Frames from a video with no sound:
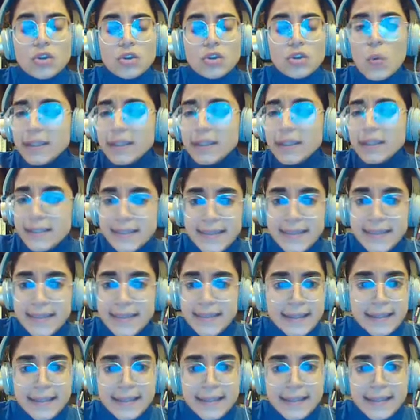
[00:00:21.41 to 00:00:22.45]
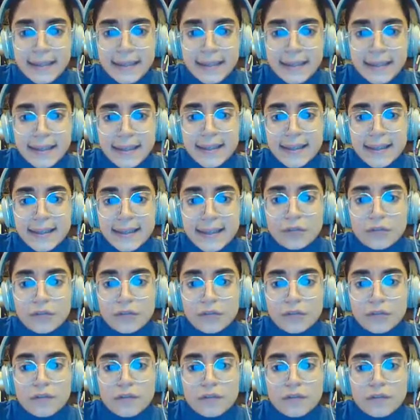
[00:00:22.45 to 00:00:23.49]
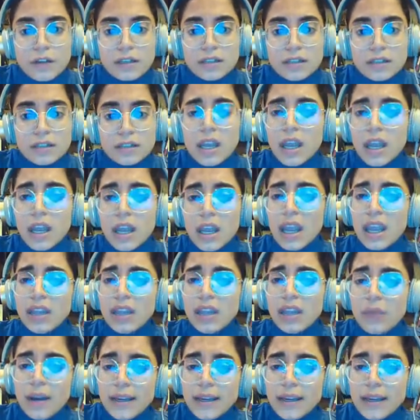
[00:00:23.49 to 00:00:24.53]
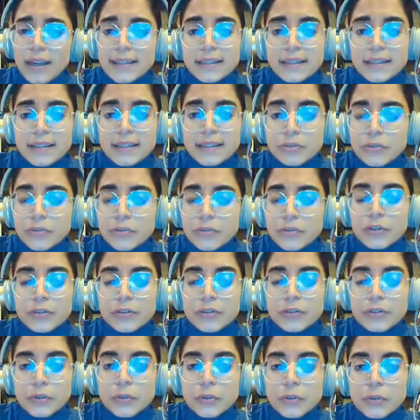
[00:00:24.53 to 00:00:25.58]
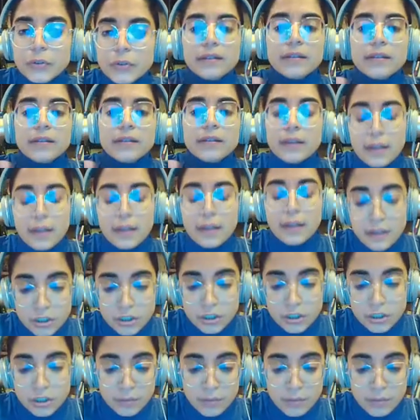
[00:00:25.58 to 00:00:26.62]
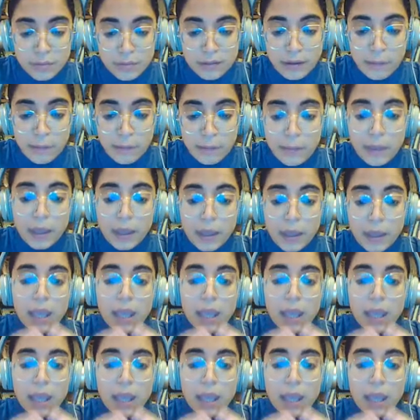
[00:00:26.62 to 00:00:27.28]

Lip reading: So what is the instantaneous center of zero velocity, and why is it useful to use it in rigid body?